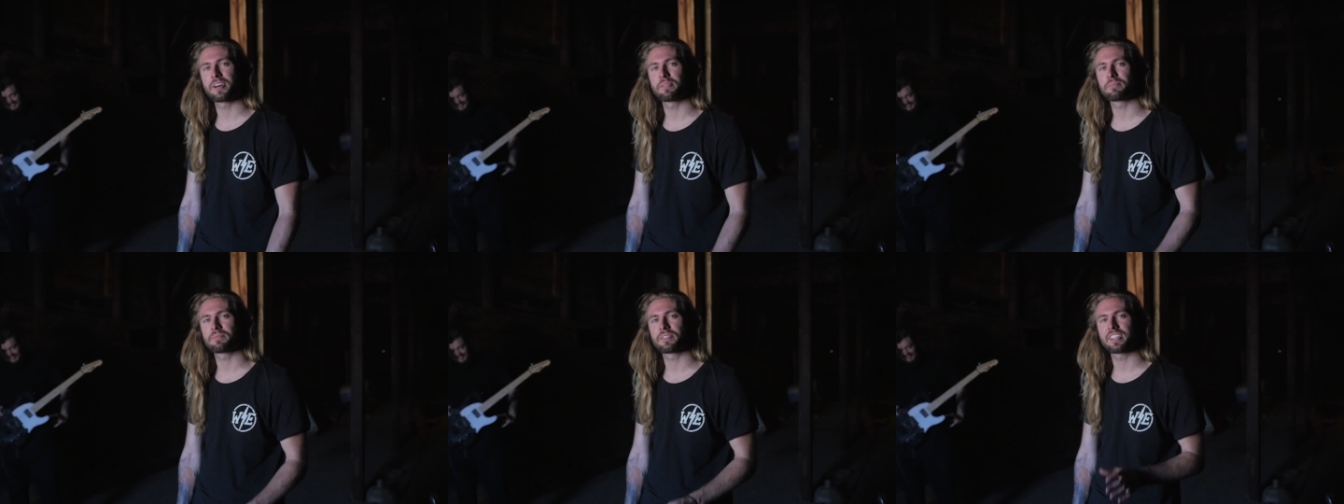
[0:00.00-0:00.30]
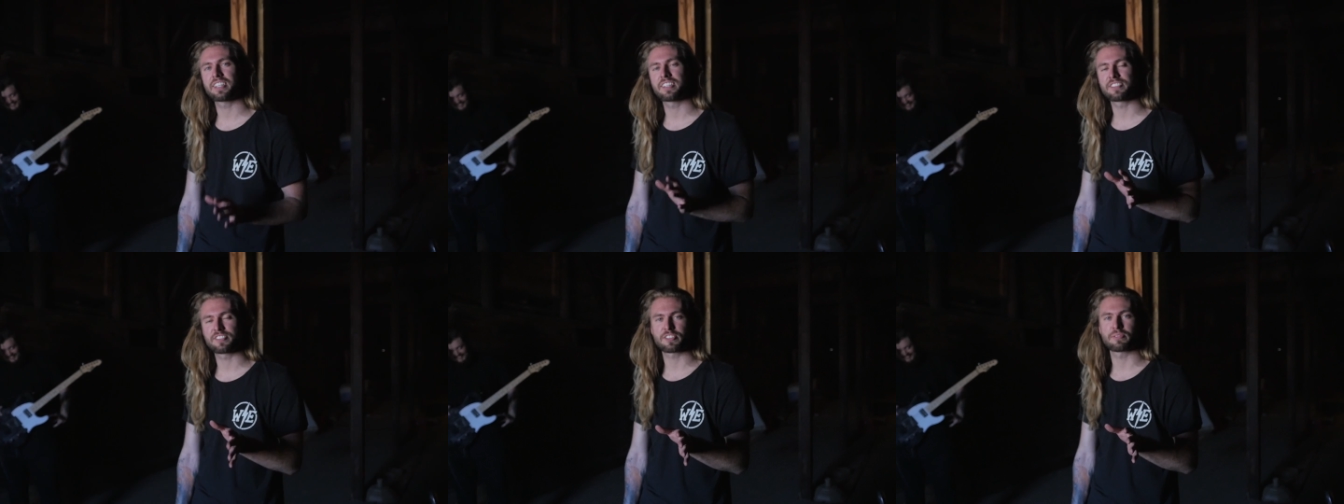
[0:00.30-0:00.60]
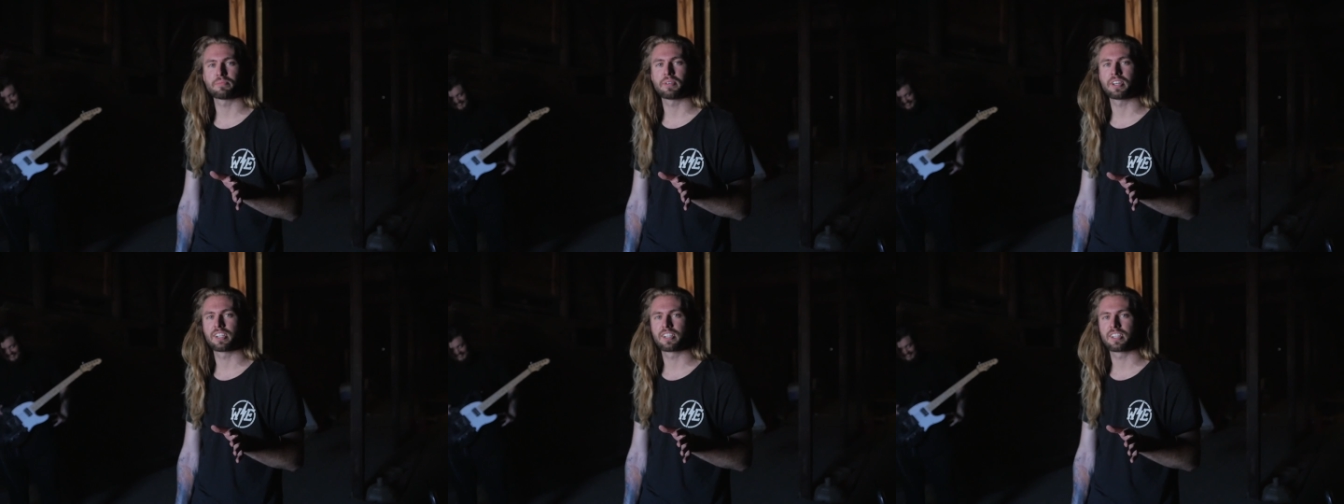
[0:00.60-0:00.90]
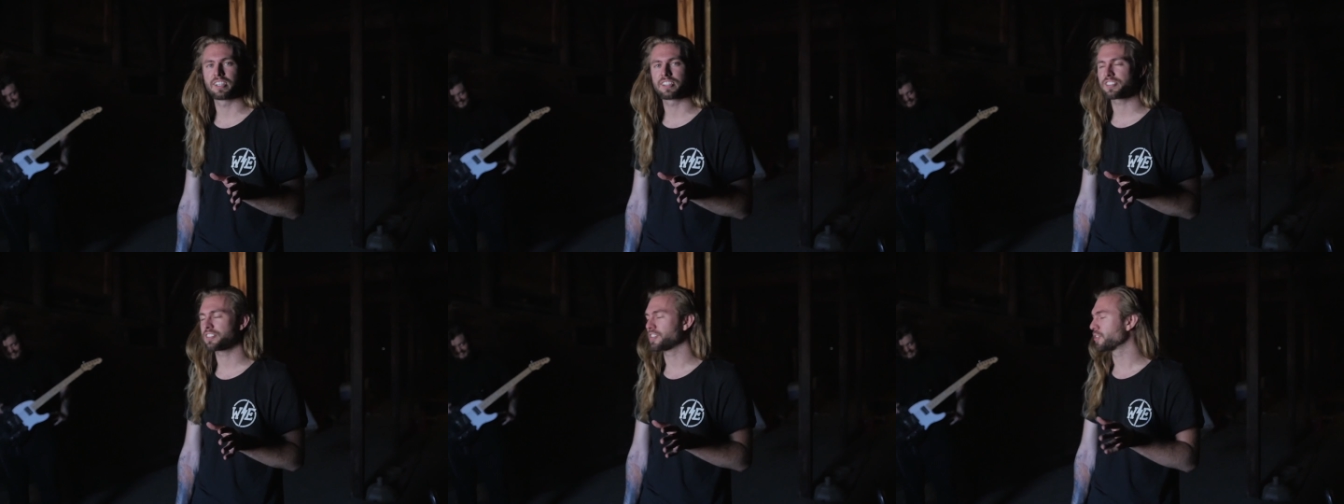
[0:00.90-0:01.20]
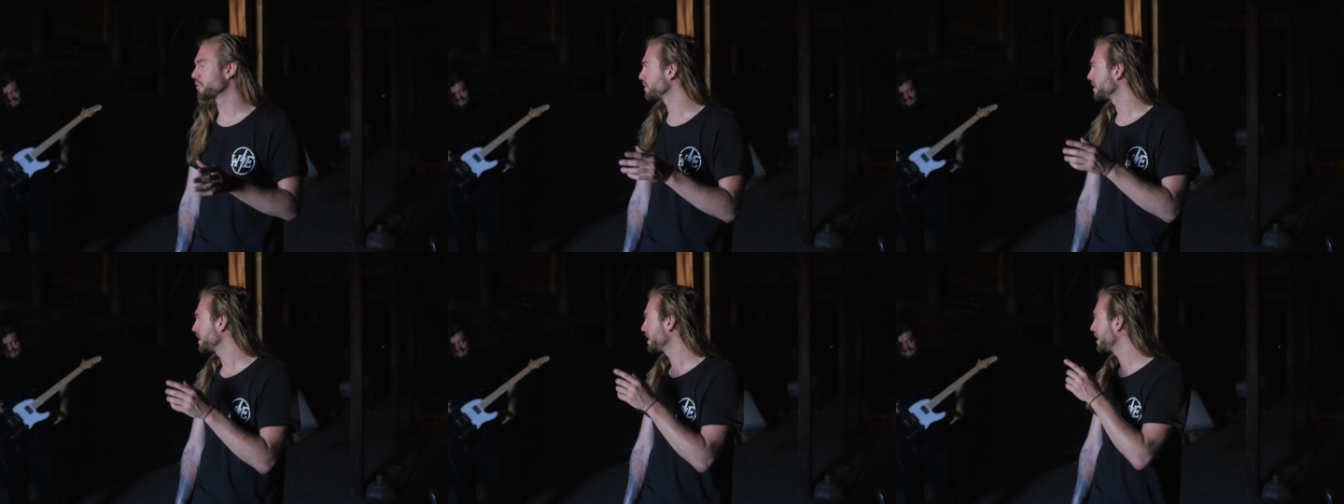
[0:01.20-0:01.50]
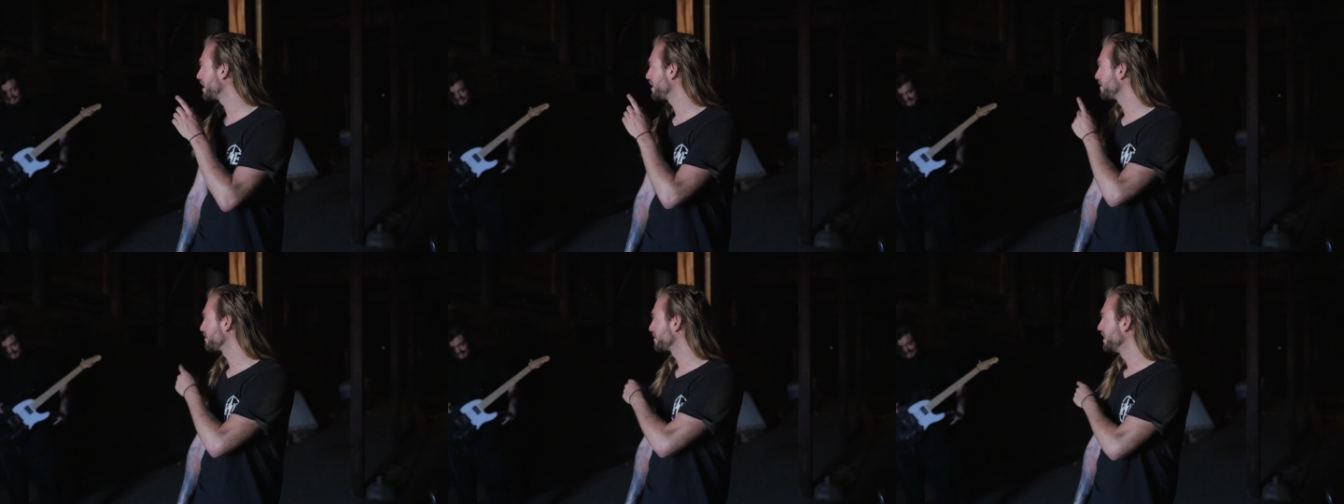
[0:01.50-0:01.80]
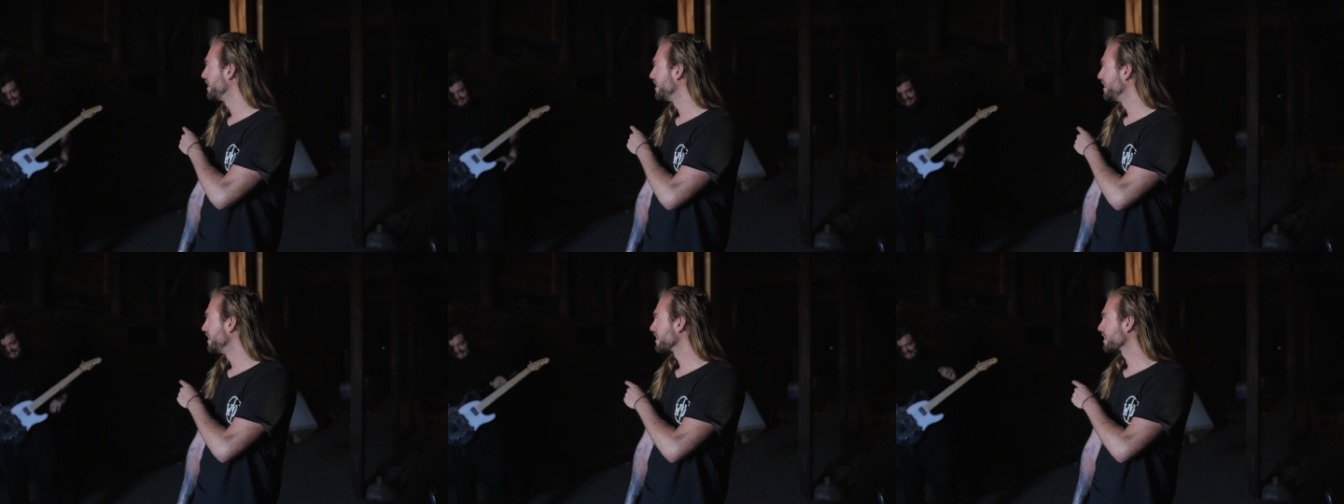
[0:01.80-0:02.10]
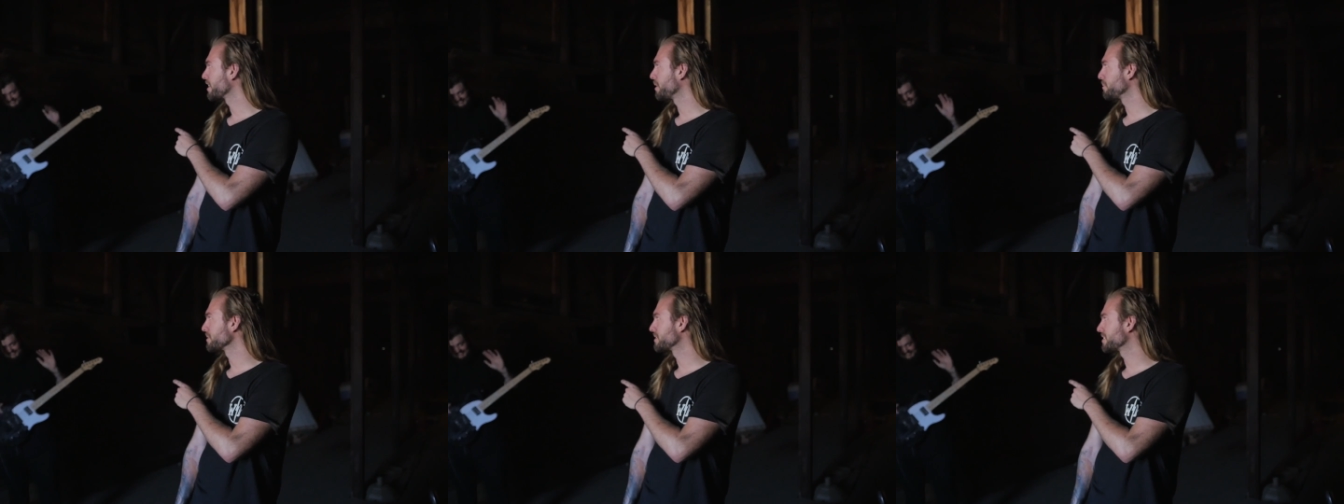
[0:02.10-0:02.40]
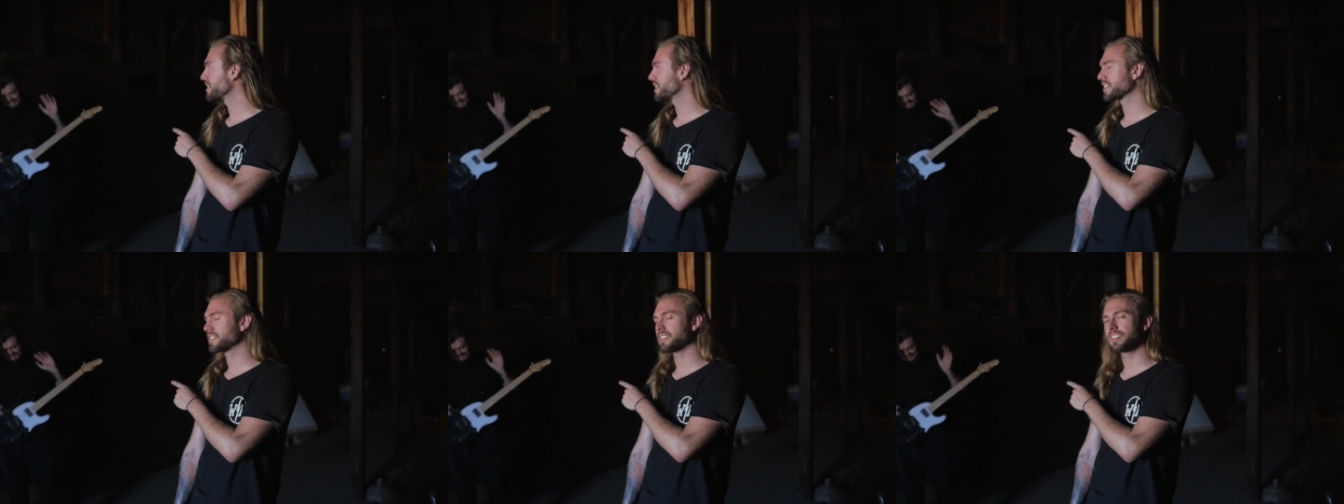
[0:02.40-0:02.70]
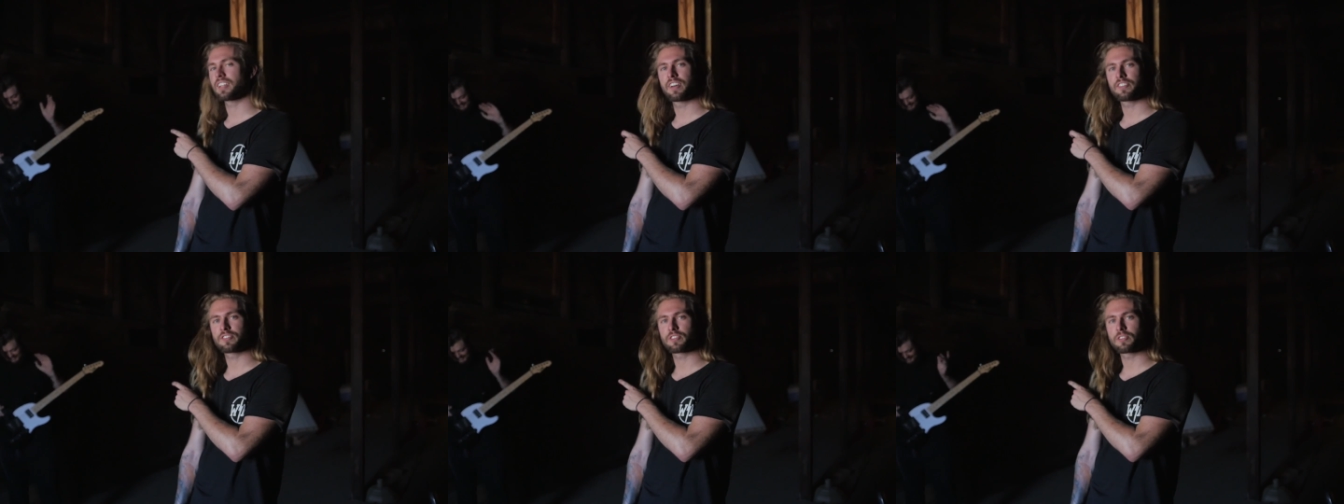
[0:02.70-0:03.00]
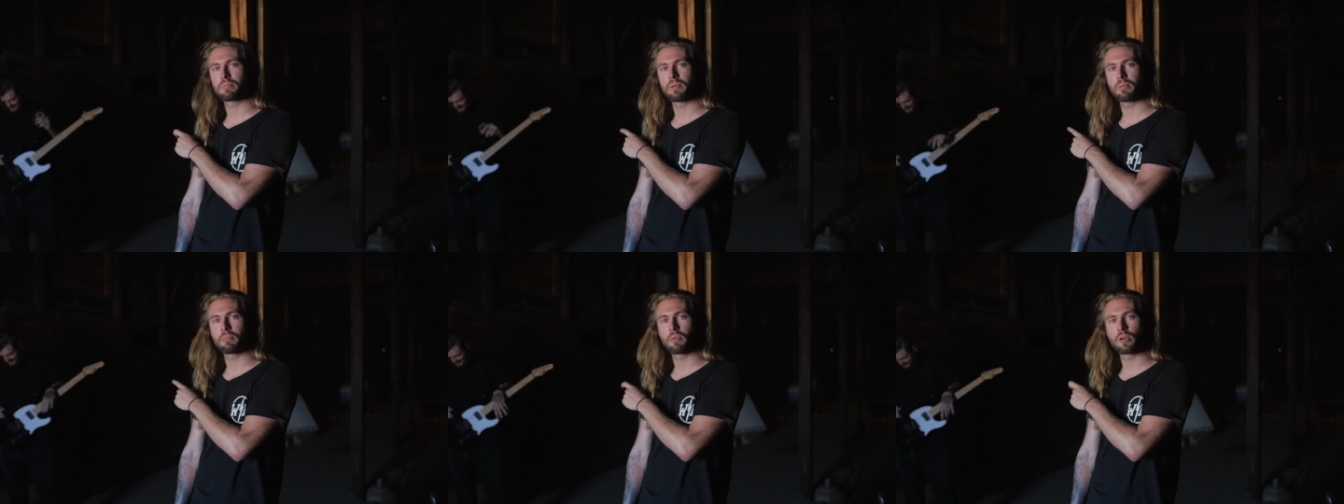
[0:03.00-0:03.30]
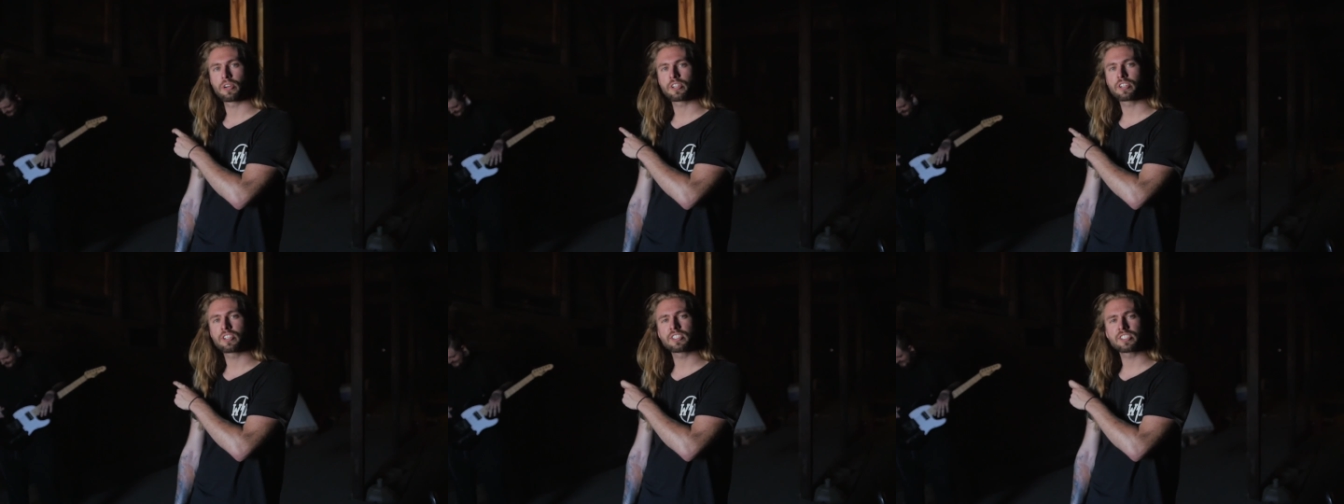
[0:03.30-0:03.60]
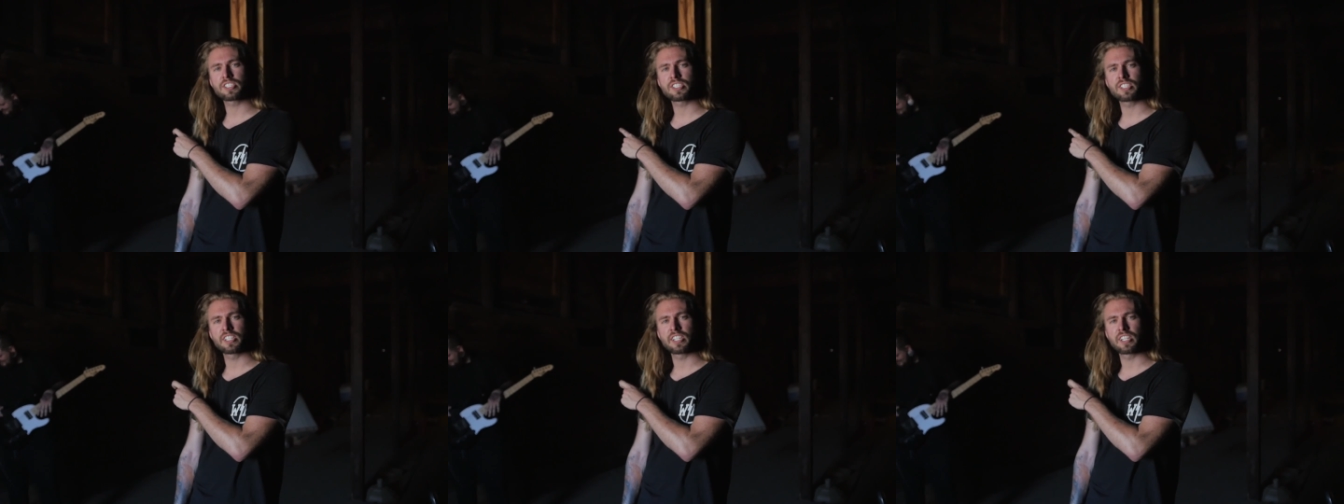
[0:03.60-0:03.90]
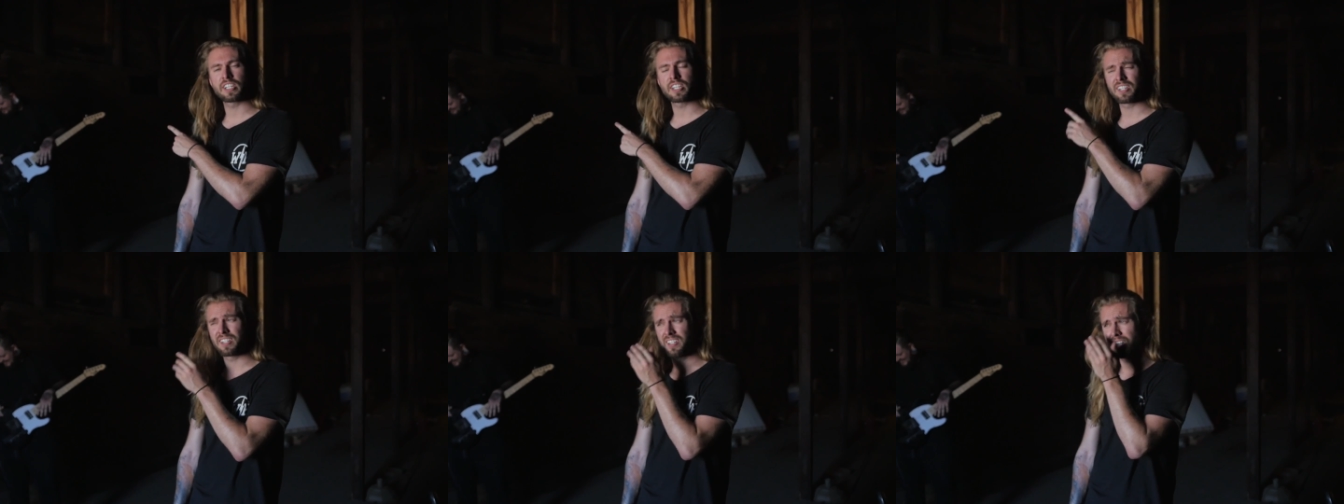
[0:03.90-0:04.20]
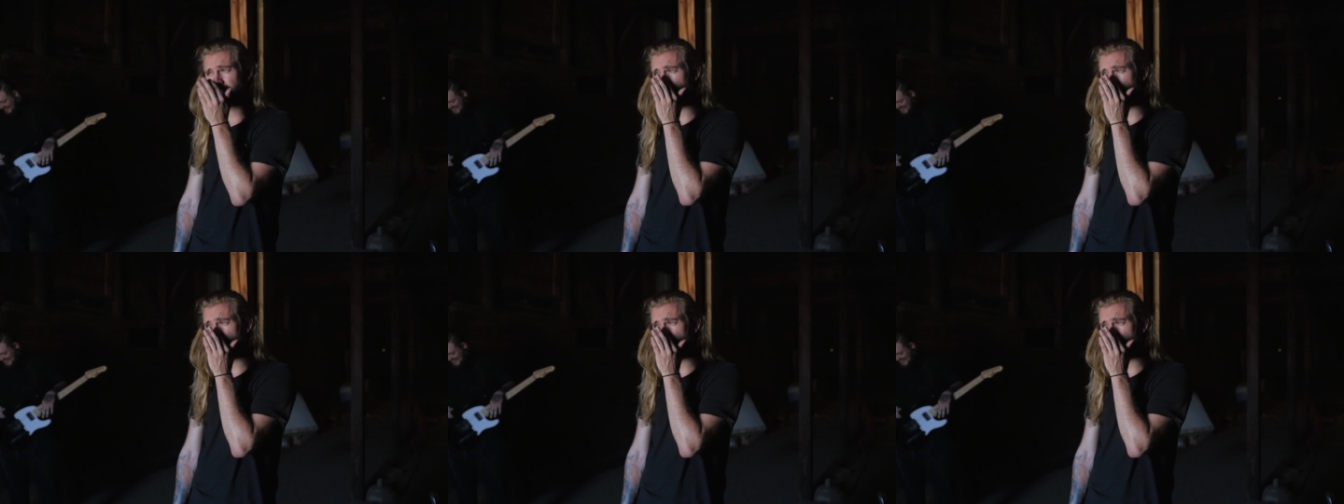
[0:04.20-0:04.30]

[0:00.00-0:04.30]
up the instrumentalist, so we have a couple takes left with my boy Christian here.